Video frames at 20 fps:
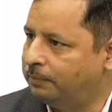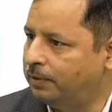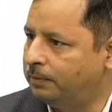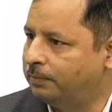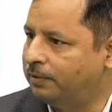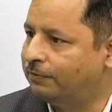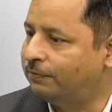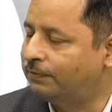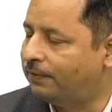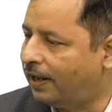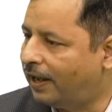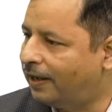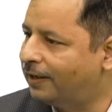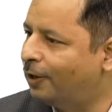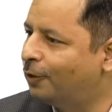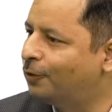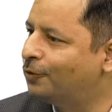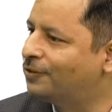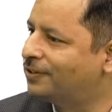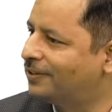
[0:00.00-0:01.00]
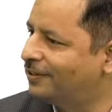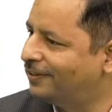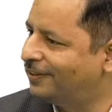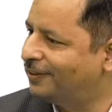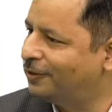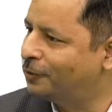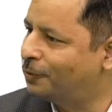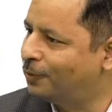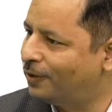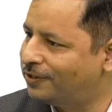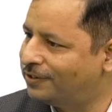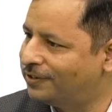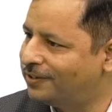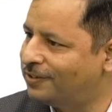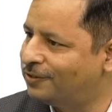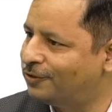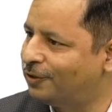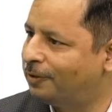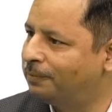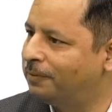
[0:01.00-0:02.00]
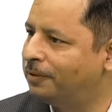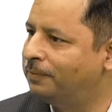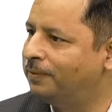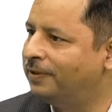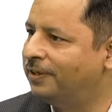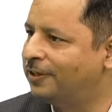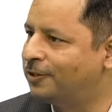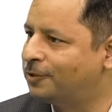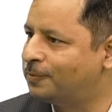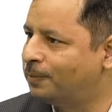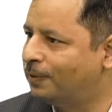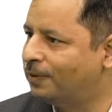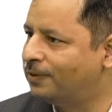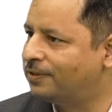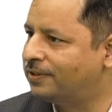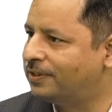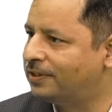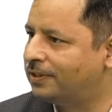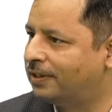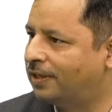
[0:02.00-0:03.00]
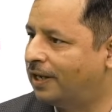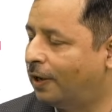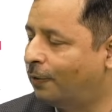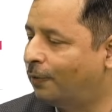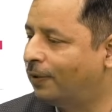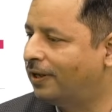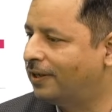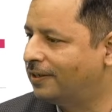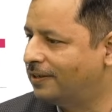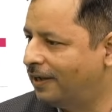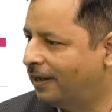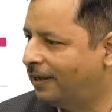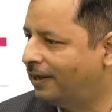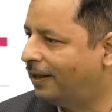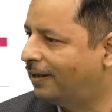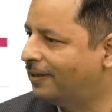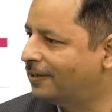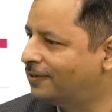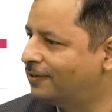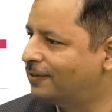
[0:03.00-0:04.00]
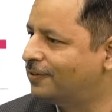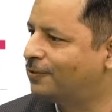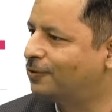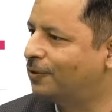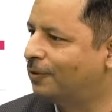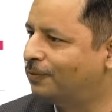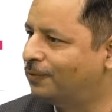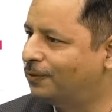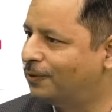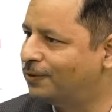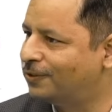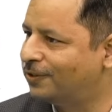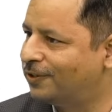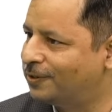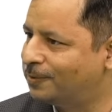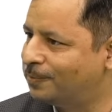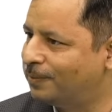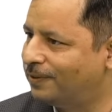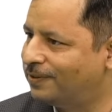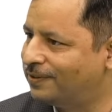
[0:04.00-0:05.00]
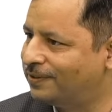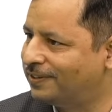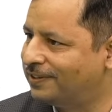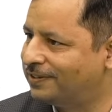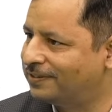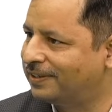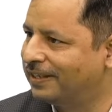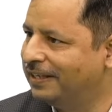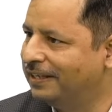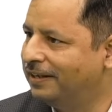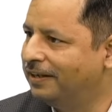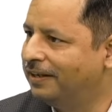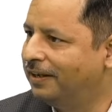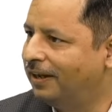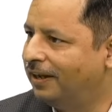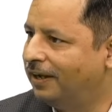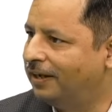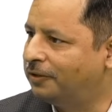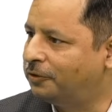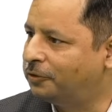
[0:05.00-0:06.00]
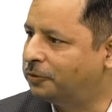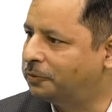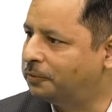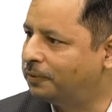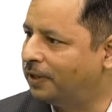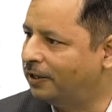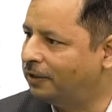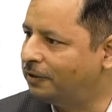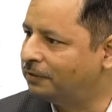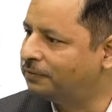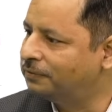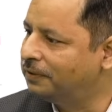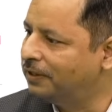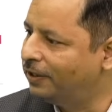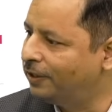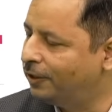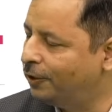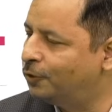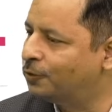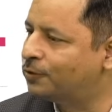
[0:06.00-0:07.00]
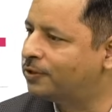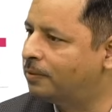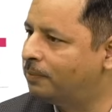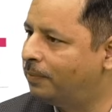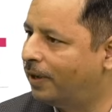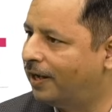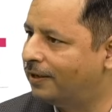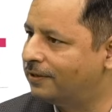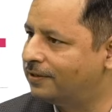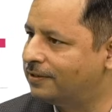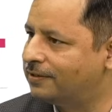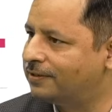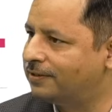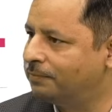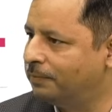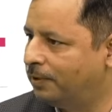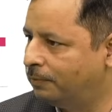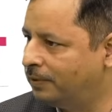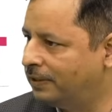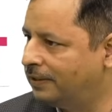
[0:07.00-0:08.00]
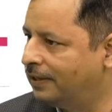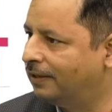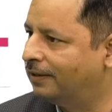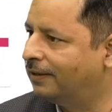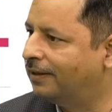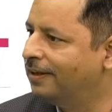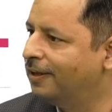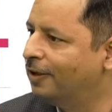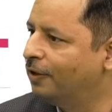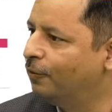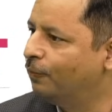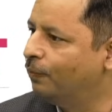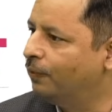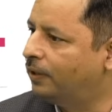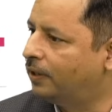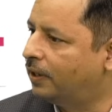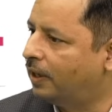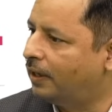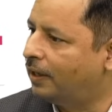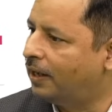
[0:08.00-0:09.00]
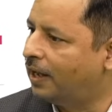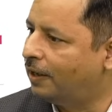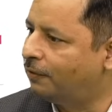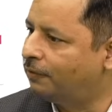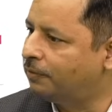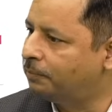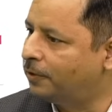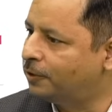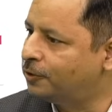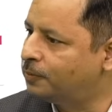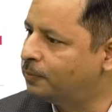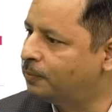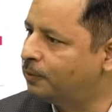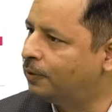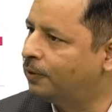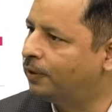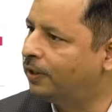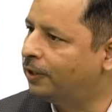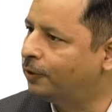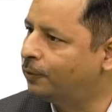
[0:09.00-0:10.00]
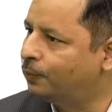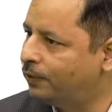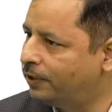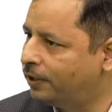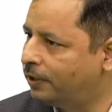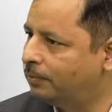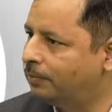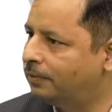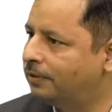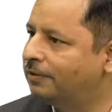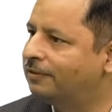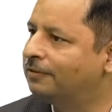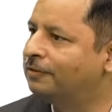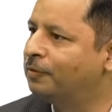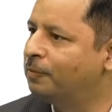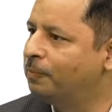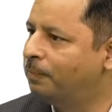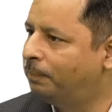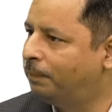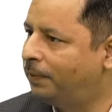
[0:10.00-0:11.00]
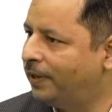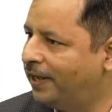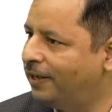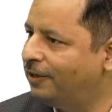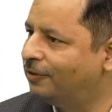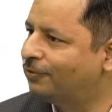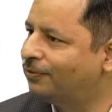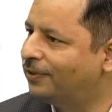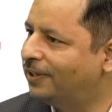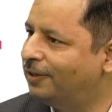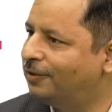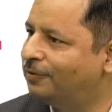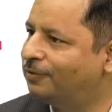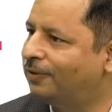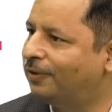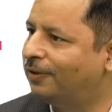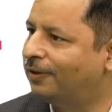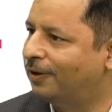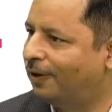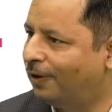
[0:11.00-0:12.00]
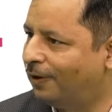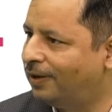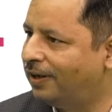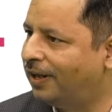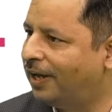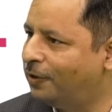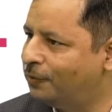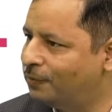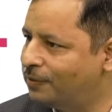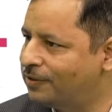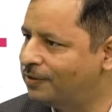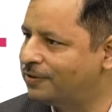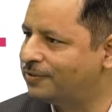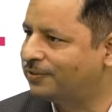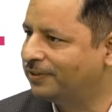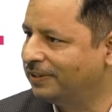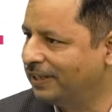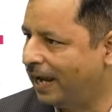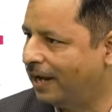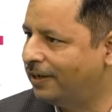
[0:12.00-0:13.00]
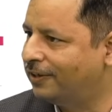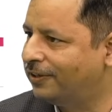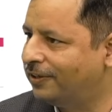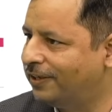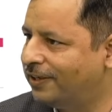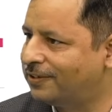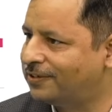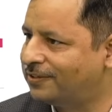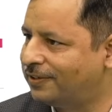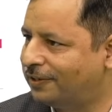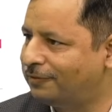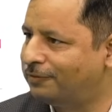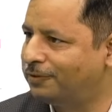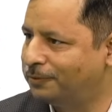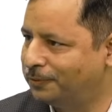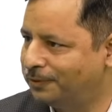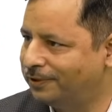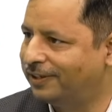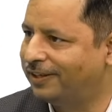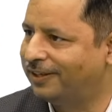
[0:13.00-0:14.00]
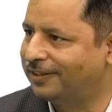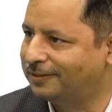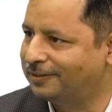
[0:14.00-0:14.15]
maybe flag out certain questions or maybe responses and our analysis of those responses, and to kind of reduce the biases. Maybe then we can have a much more equitable playing field for all diverse candidates that we would get.